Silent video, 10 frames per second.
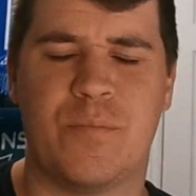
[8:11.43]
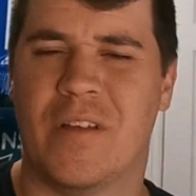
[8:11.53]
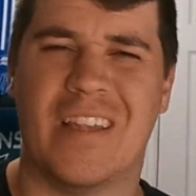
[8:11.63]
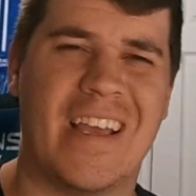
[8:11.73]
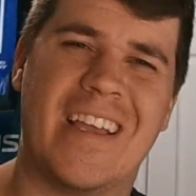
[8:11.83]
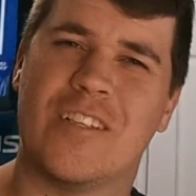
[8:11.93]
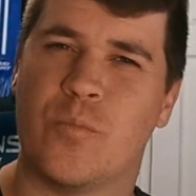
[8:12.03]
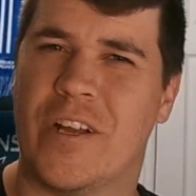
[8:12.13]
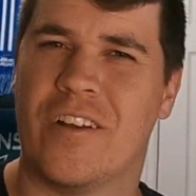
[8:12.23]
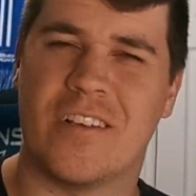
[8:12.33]
but it's
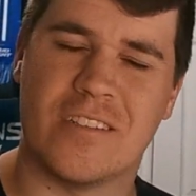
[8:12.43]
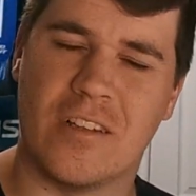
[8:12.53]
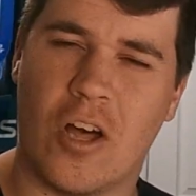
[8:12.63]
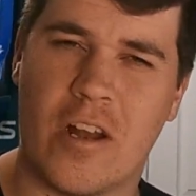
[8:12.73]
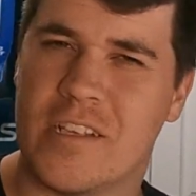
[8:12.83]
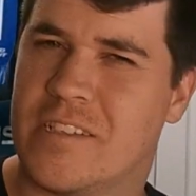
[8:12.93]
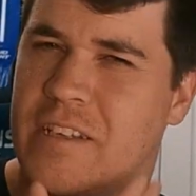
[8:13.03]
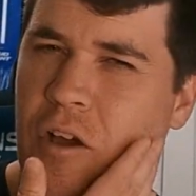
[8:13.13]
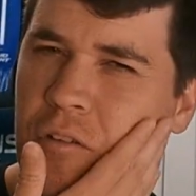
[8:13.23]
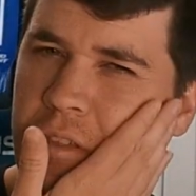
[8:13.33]
weird because a lot of
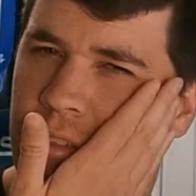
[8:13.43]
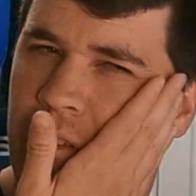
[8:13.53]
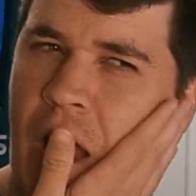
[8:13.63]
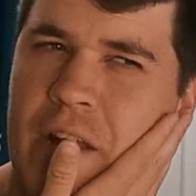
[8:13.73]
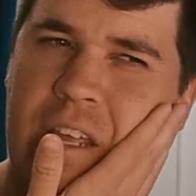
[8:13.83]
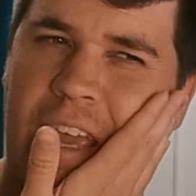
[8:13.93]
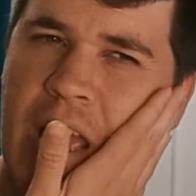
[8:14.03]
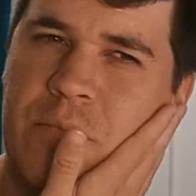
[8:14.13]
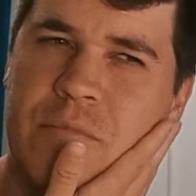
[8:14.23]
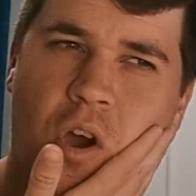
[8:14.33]
stealth kind of games